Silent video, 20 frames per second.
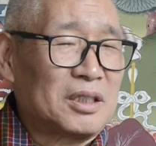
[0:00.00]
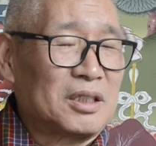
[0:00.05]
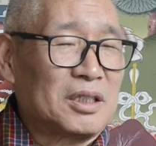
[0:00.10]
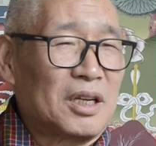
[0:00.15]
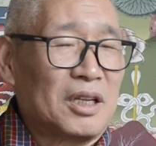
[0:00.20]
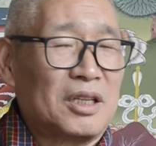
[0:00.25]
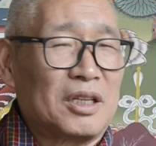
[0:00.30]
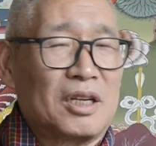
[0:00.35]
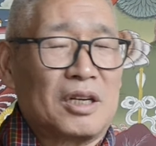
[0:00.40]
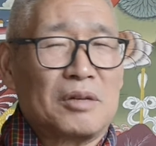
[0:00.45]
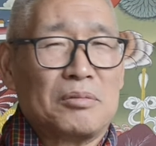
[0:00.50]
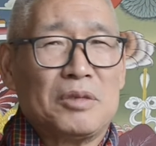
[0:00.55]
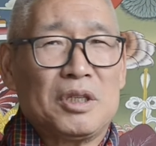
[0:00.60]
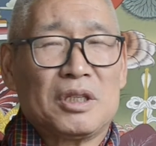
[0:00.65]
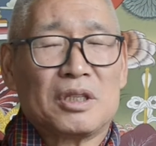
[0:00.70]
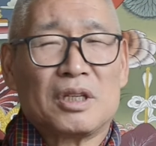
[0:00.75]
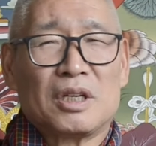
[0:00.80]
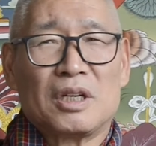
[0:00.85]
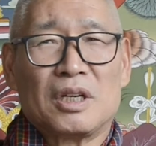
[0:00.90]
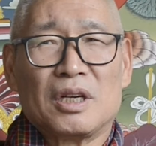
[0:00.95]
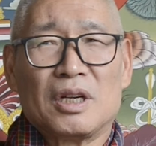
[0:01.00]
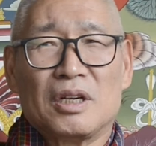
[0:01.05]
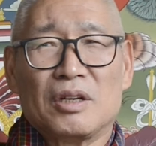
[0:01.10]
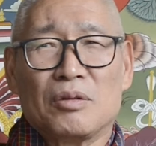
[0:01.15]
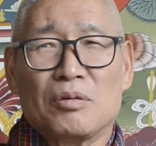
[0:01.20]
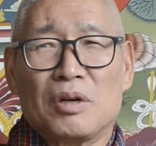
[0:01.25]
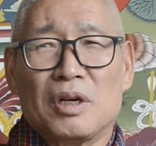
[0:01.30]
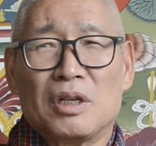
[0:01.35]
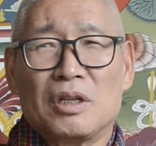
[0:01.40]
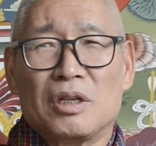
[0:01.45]
Chandan Mitra and
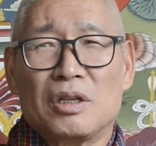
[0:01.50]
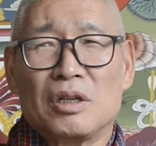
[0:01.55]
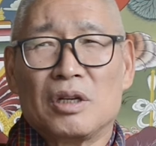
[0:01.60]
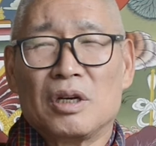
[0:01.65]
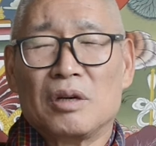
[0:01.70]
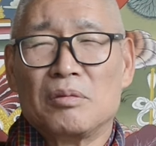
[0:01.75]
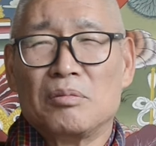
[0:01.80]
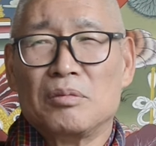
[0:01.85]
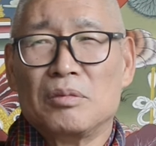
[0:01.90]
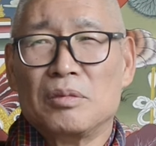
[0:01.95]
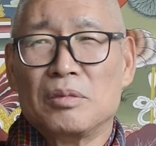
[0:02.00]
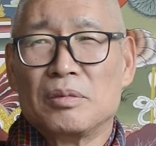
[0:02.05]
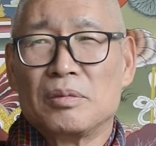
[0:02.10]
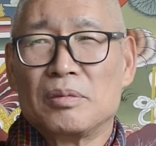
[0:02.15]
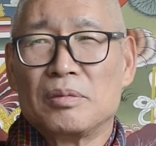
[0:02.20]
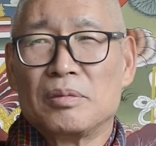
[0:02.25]
one um,